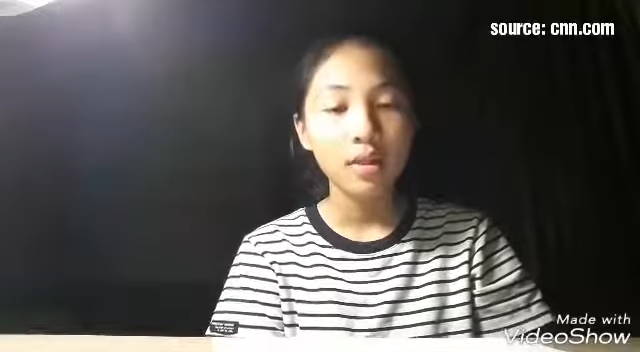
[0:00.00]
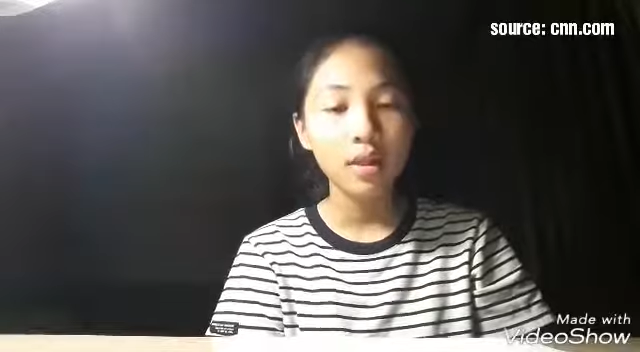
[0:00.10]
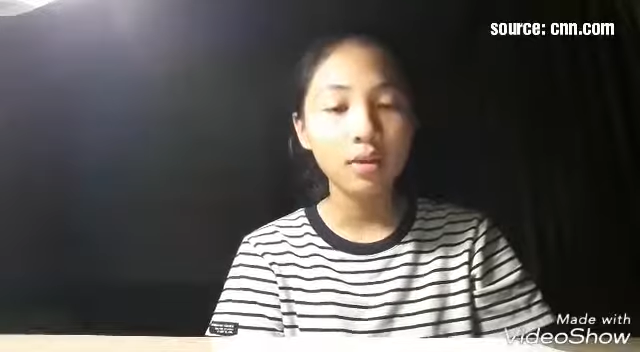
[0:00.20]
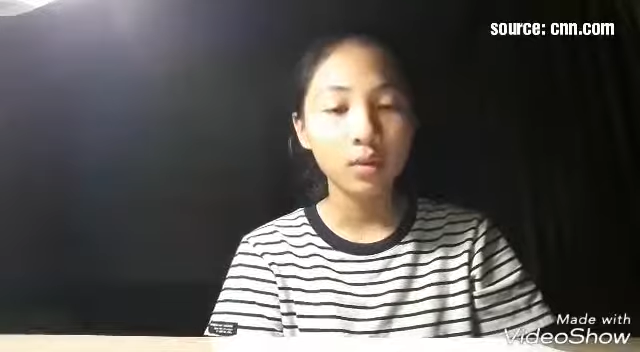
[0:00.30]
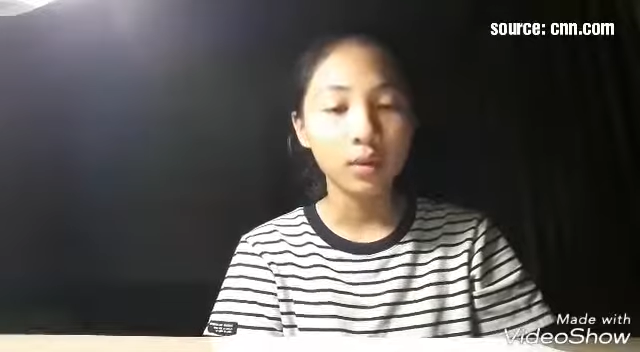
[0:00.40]

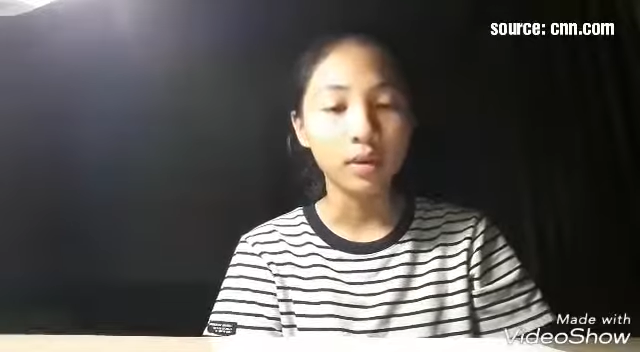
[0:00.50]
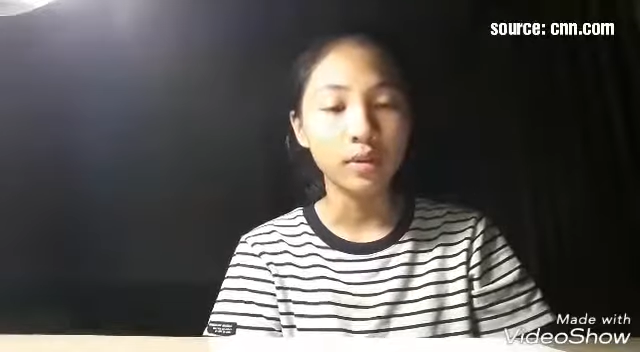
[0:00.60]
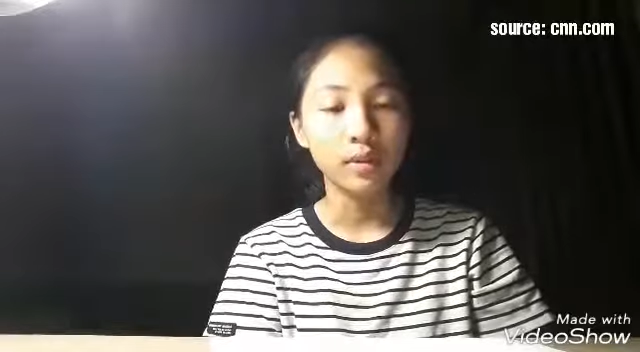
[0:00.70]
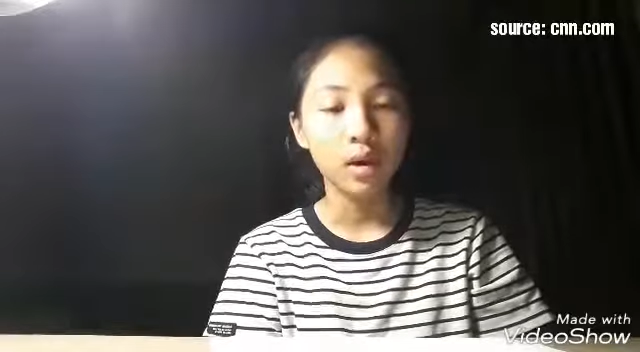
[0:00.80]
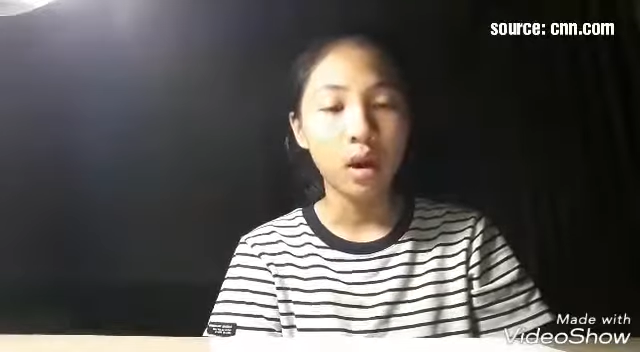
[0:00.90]
These
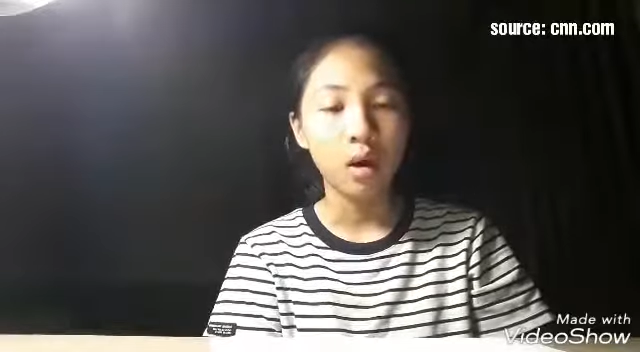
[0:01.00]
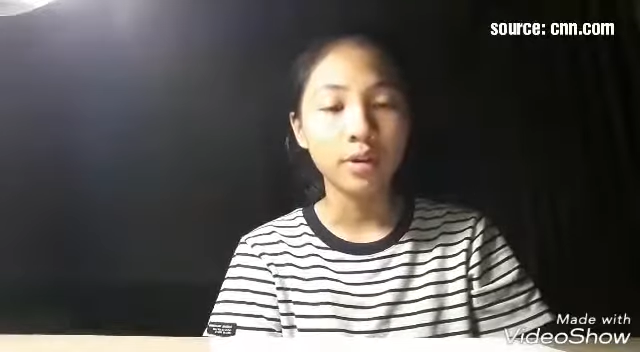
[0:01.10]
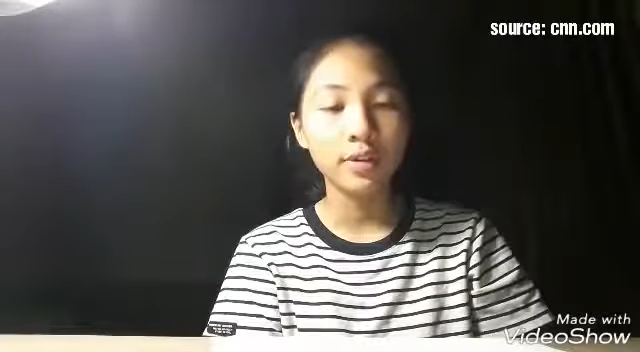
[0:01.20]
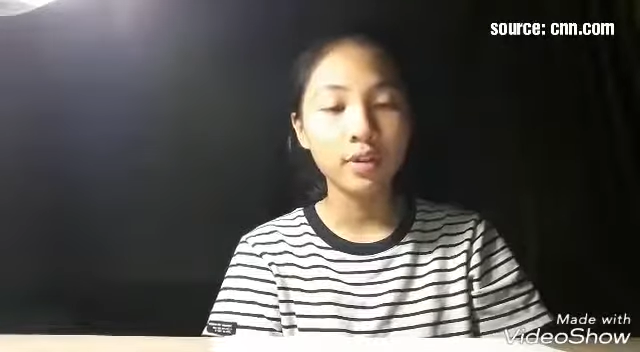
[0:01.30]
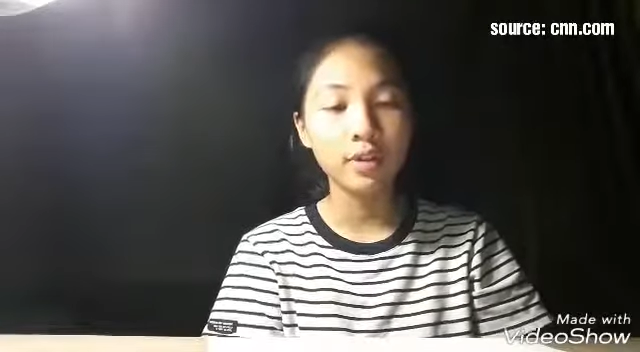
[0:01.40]
winds
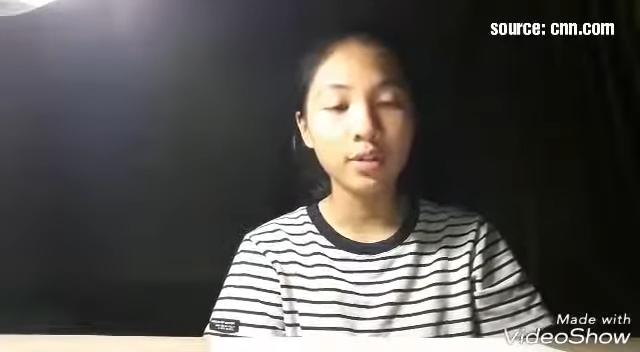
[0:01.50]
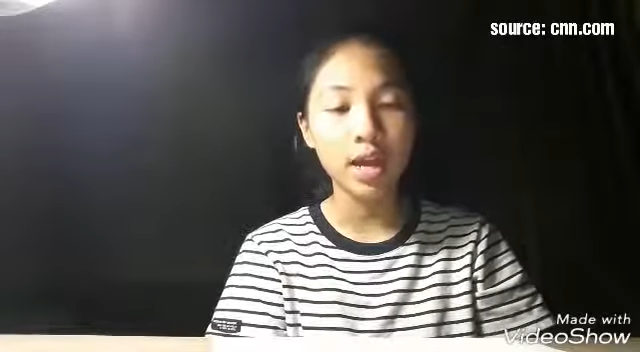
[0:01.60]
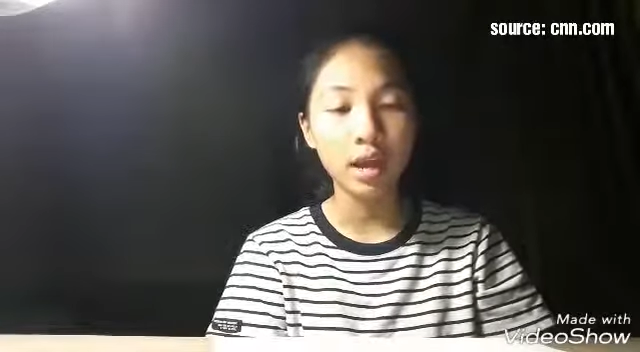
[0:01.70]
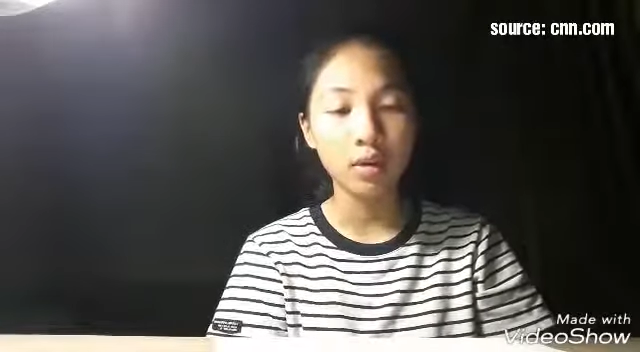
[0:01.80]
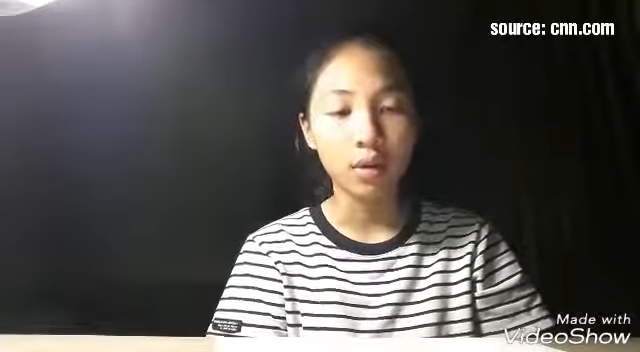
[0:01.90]
are still
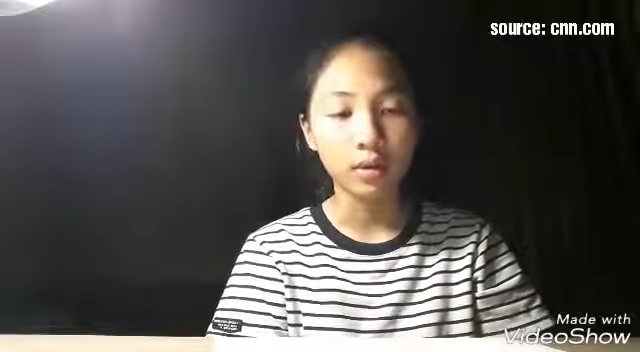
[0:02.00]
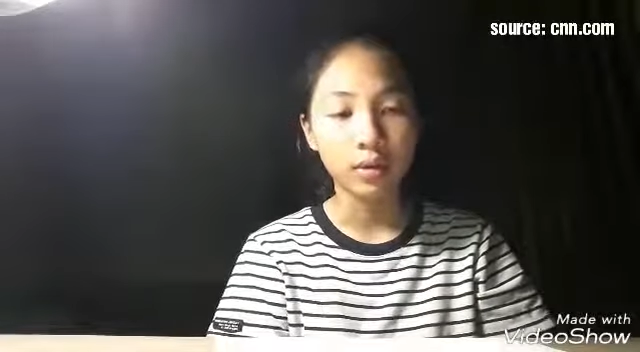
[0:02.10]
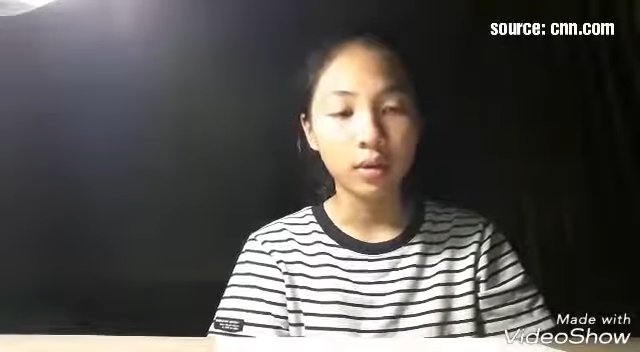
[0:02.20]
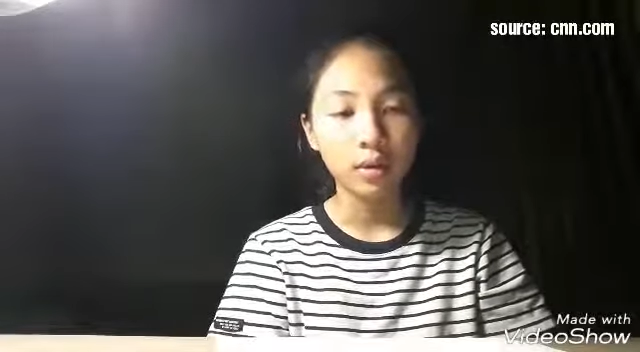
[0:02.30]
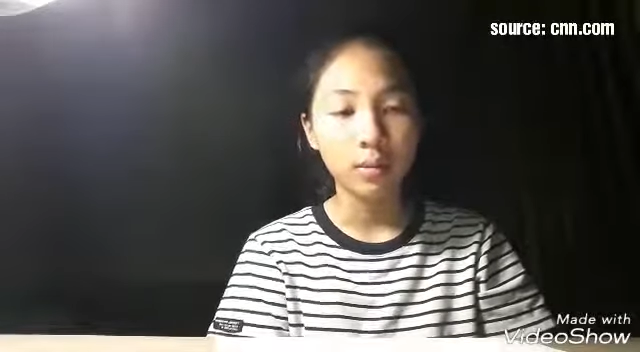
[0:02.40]

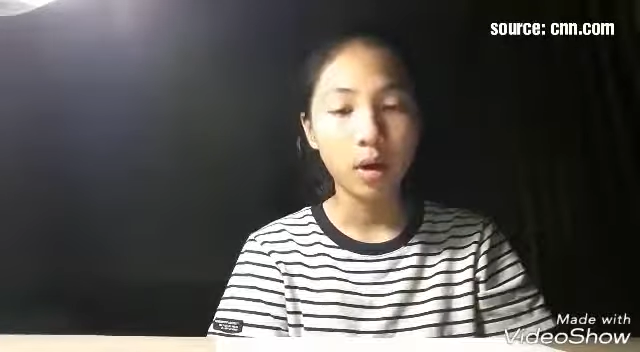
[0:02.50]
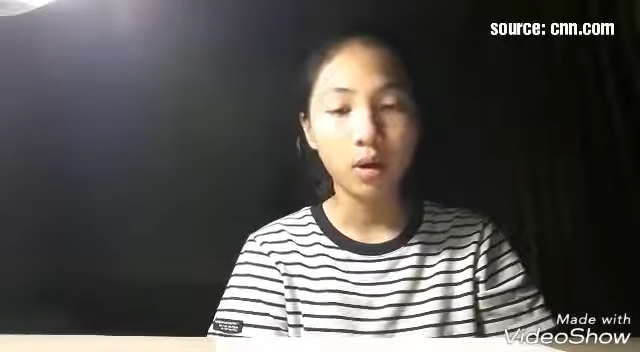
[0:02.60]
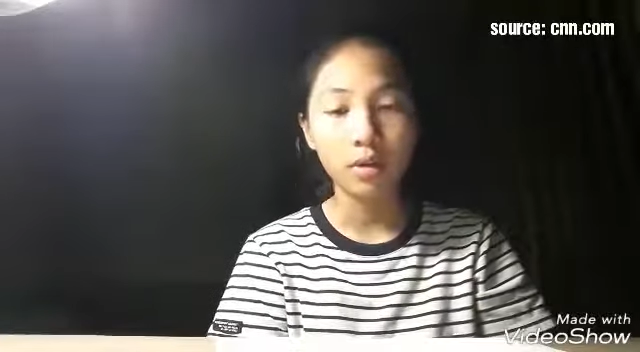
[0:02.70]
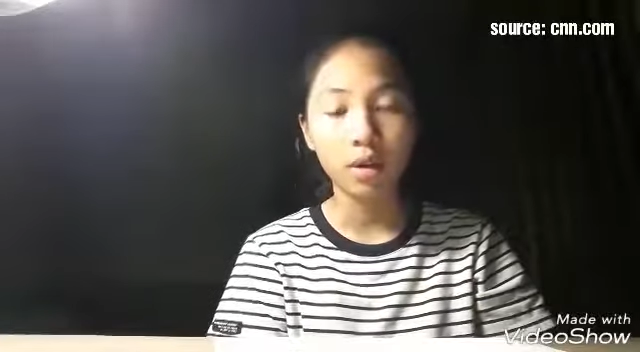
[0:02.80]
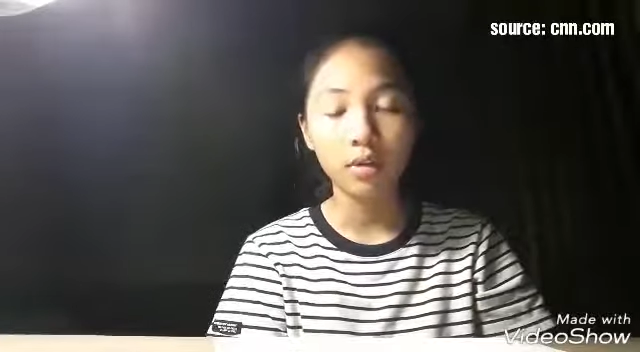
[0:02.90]
dangerous, but
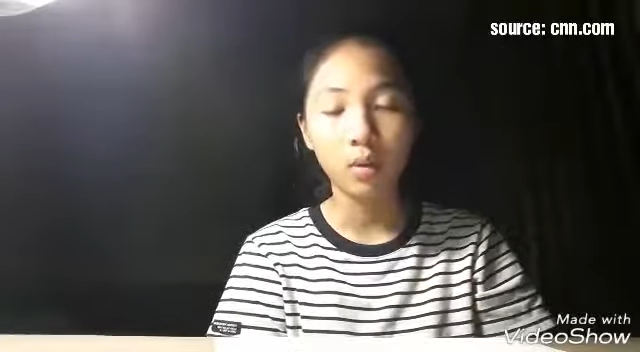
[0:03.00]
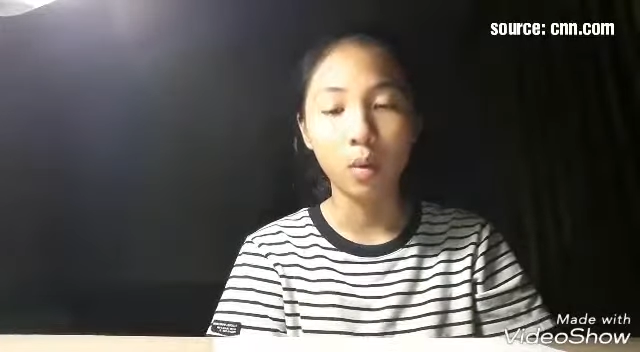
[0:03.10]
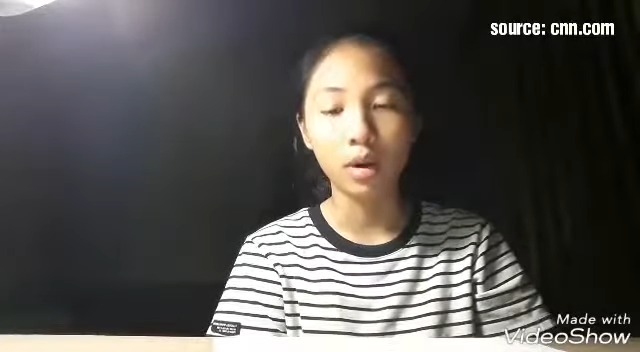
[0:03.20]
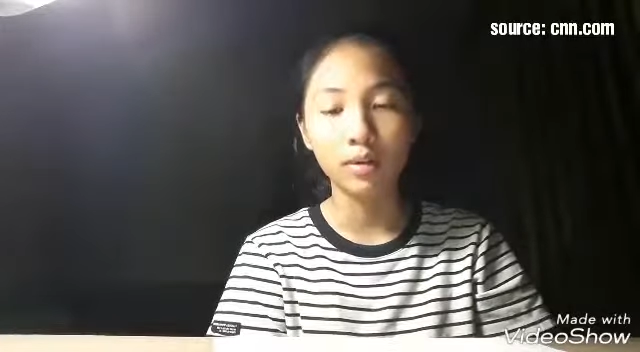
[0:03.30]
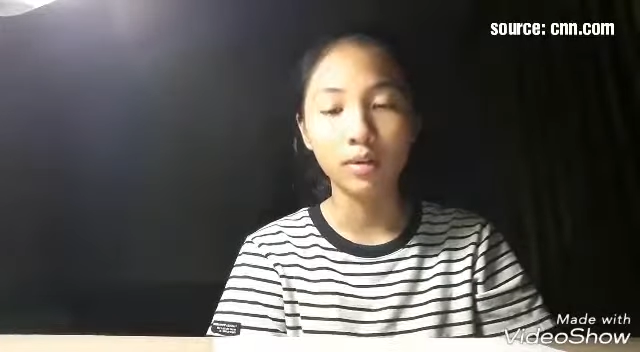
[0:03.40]
are not the
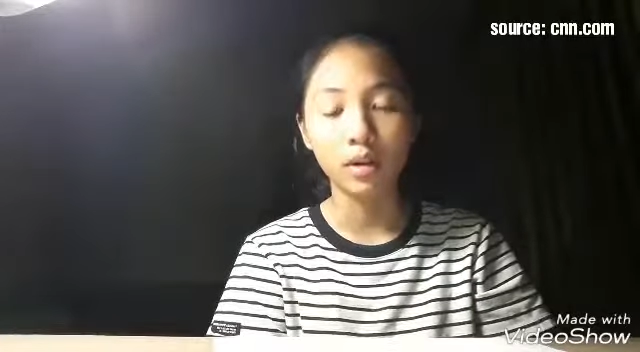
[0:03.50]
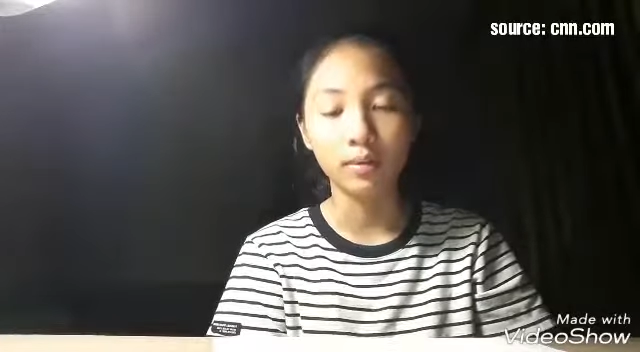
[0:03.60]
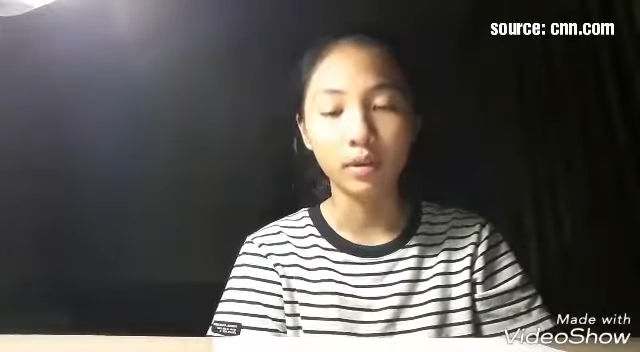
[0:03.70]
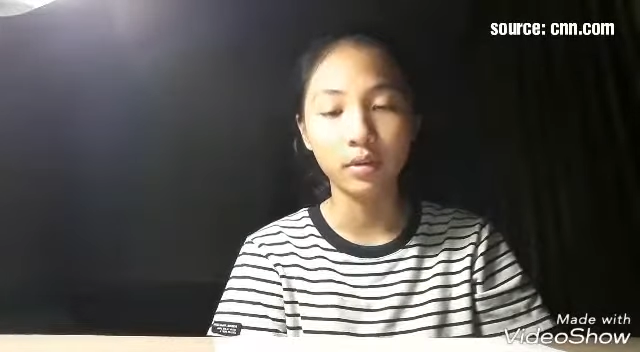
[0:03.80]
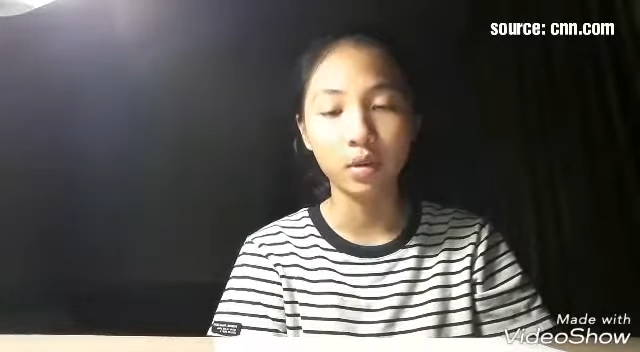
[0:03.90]
worst
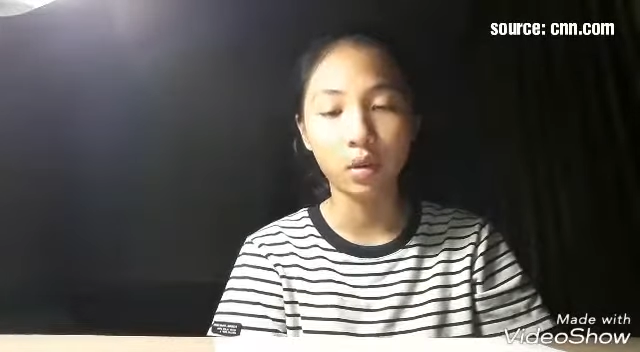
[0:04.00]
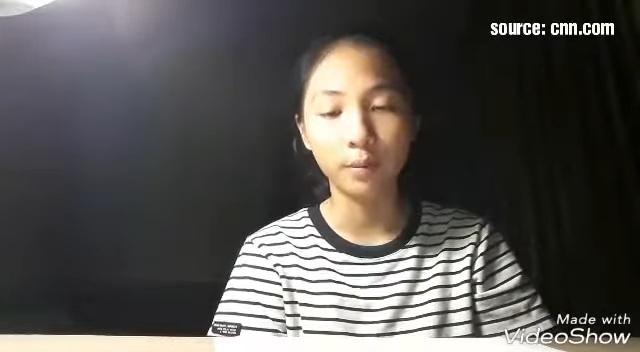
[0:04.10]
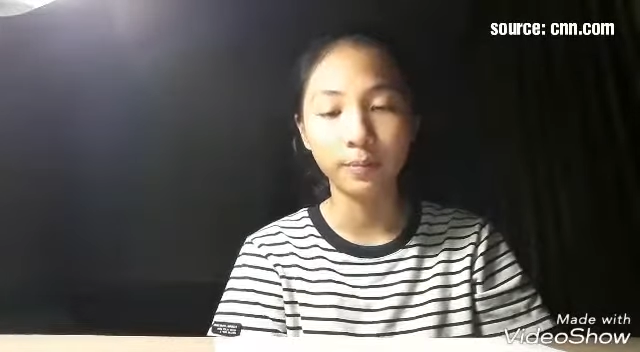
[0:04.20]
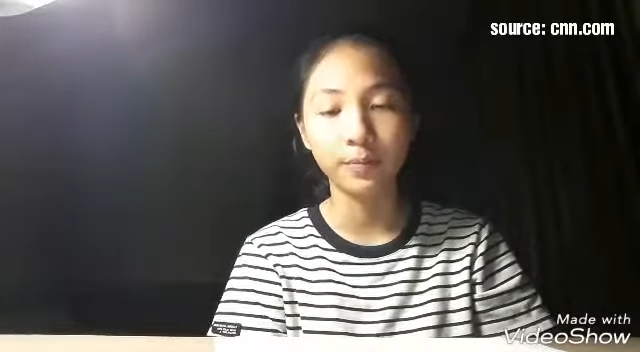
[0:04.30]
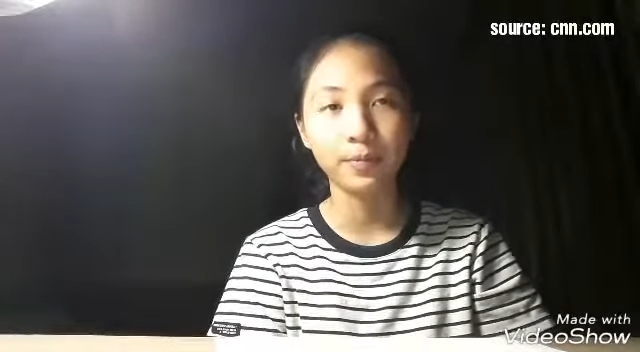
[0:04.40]
of the storm.